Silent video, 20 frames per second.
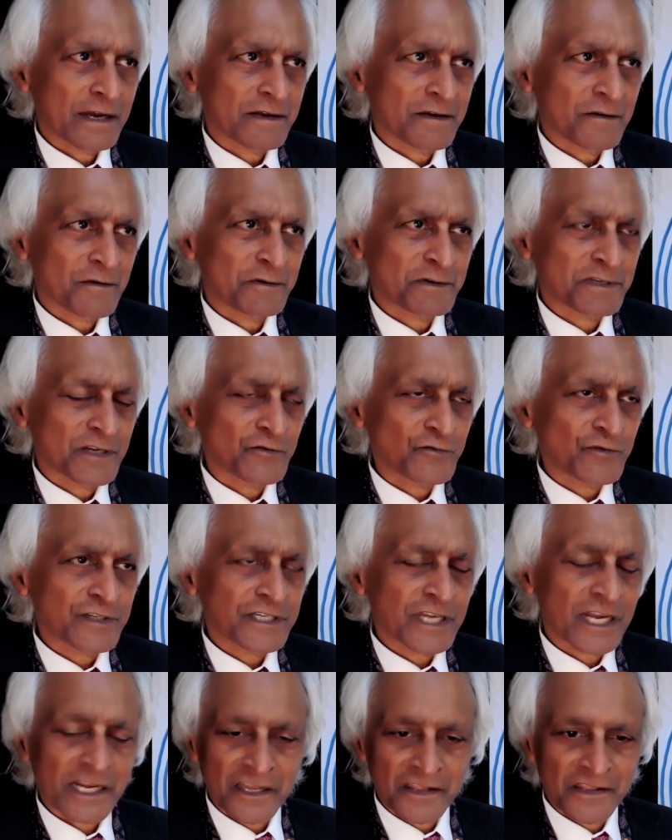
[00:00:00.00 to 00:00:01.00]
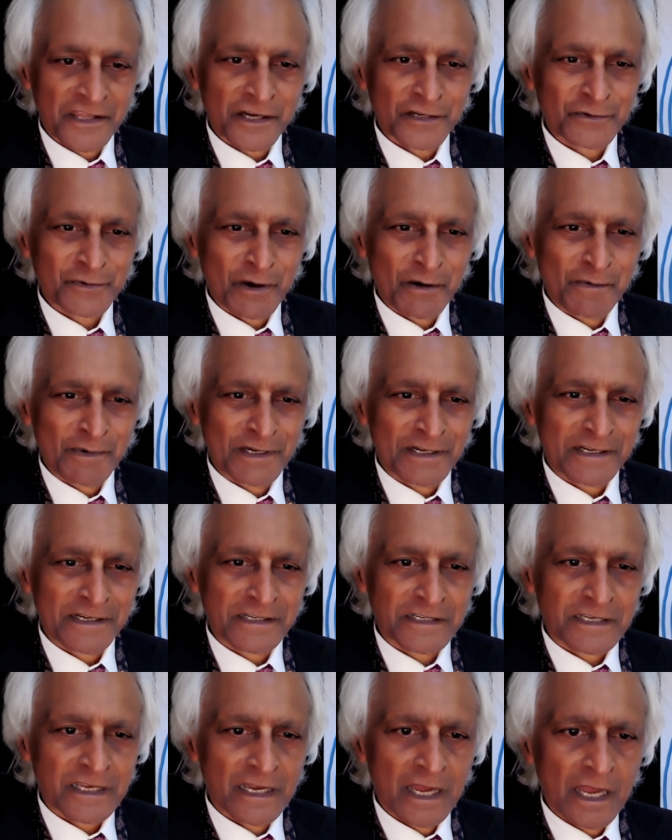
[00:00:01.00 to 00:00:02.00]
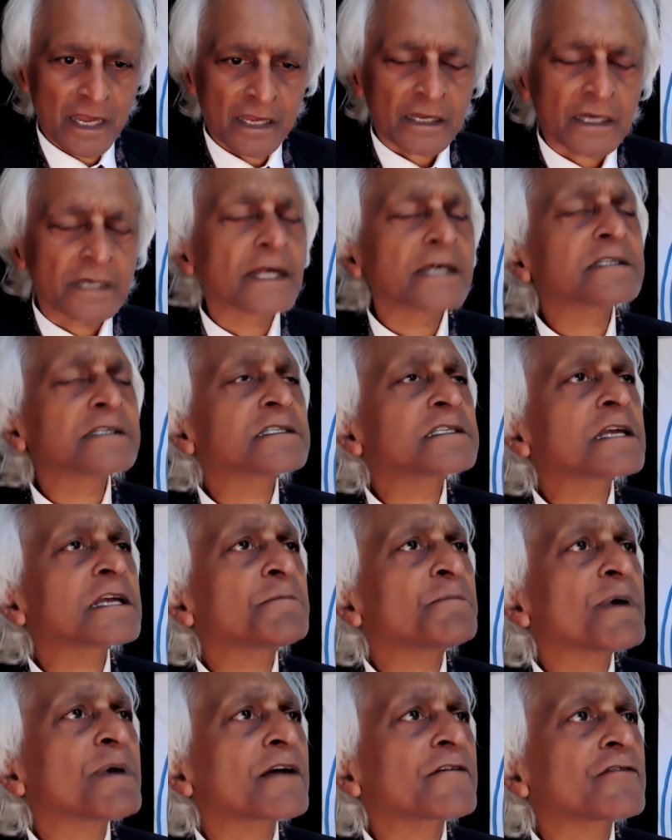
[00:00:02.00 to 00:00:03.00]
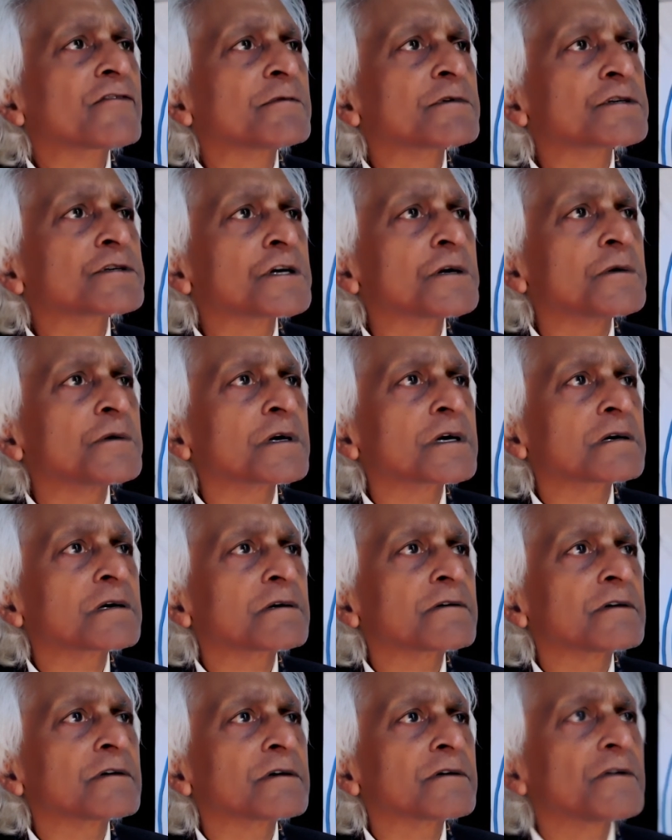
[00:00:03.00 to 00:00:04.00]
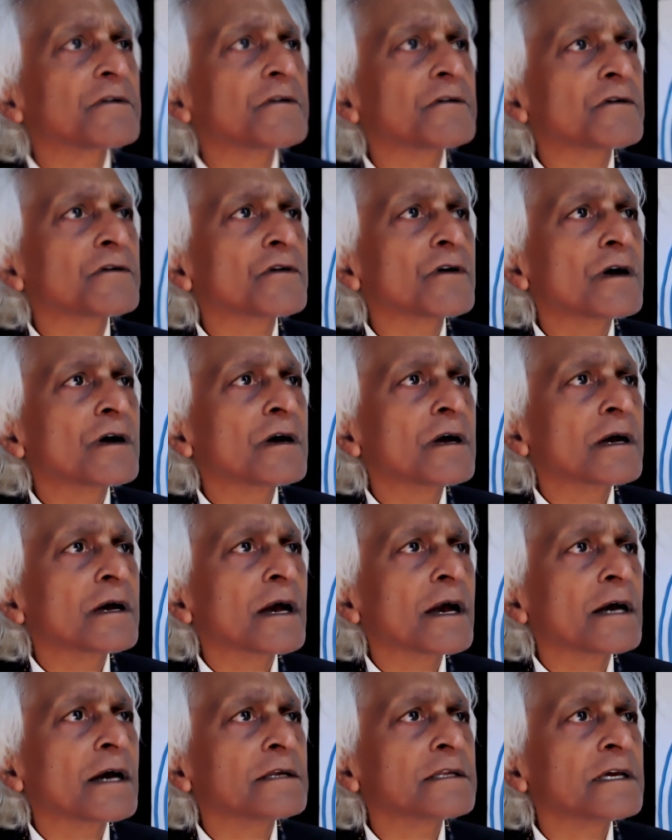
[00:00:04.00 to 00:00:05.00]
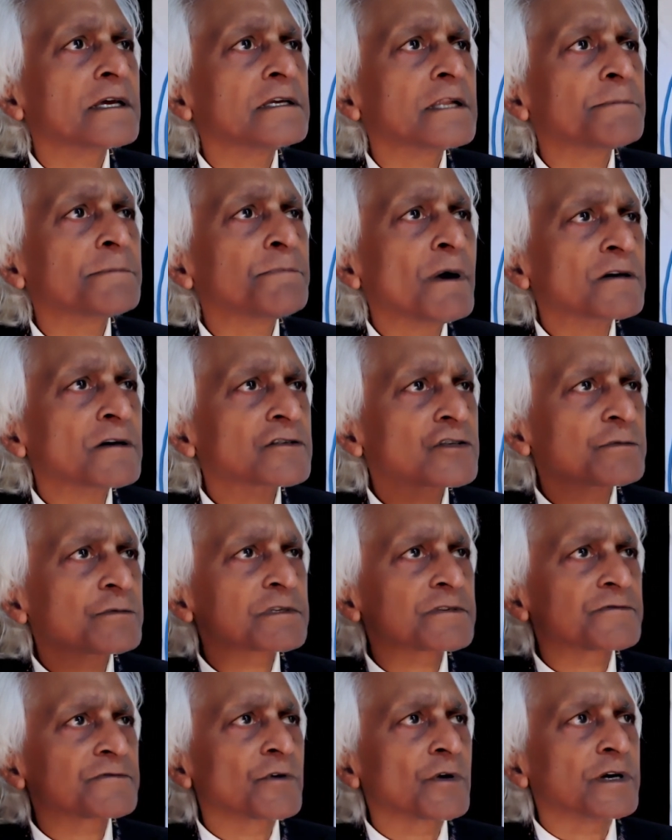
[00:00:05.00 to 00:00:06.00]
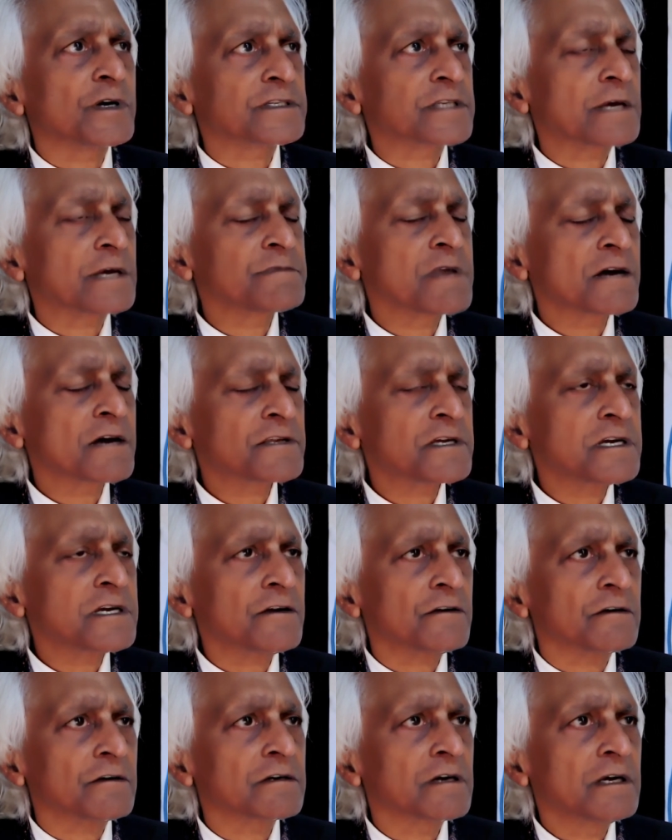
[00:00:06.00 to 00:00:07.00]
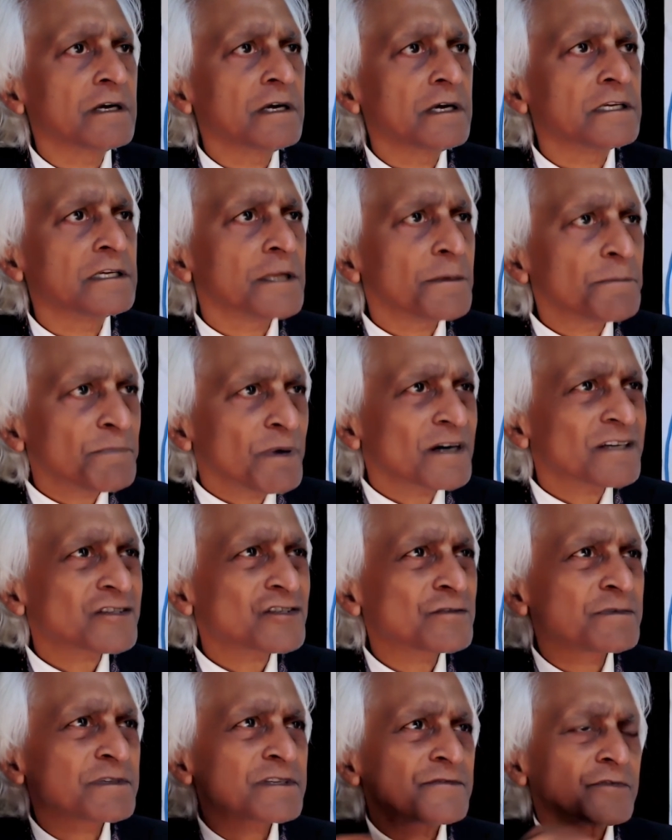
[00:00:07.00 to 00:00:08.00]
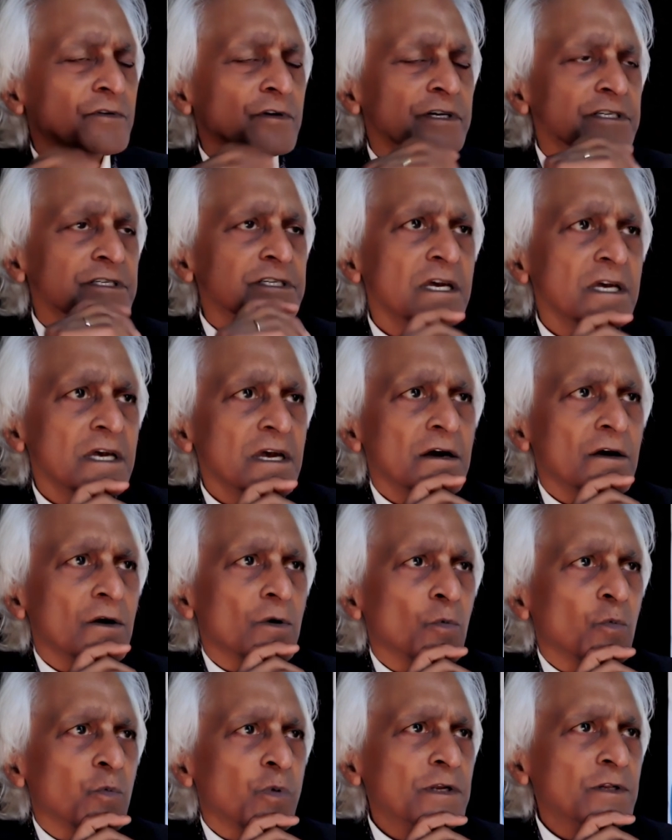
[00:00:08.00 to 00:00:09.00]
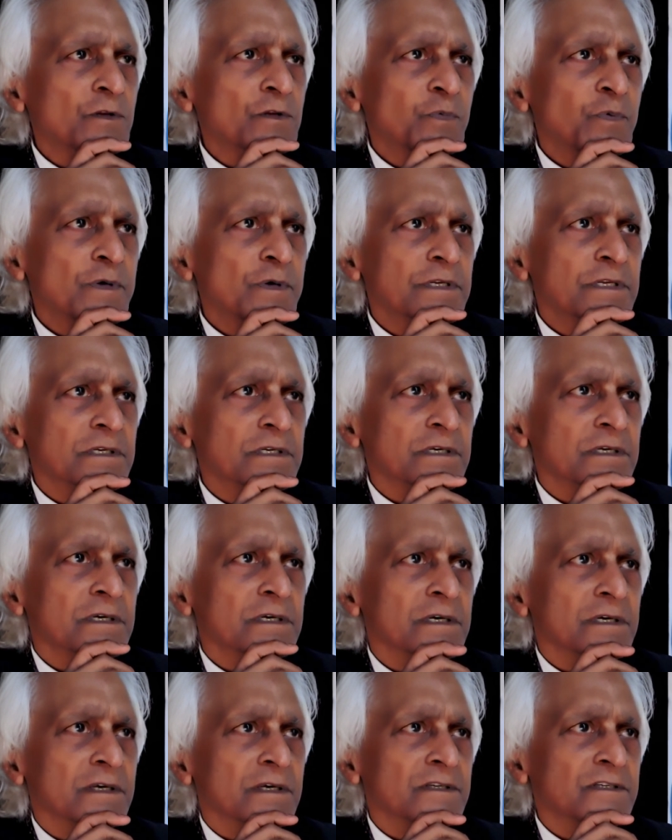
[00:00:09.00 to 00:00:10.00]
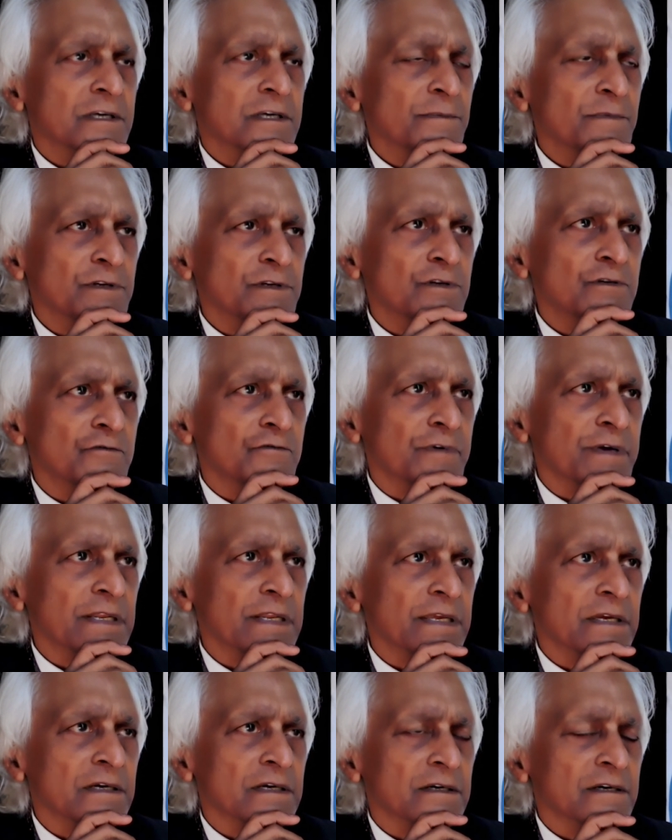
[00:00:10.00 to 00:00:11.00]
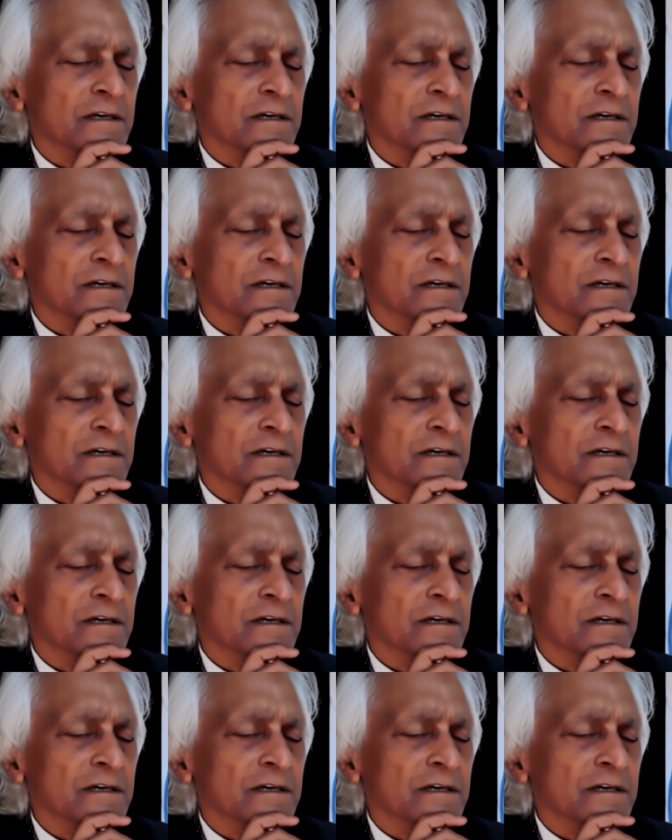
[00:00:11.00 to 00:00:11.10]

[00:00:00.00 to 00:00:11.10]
was interesting in the experiment is, can I step back from Ashok and in a posthumous voice, I'm not here, in a posthumous voice, what would someone who really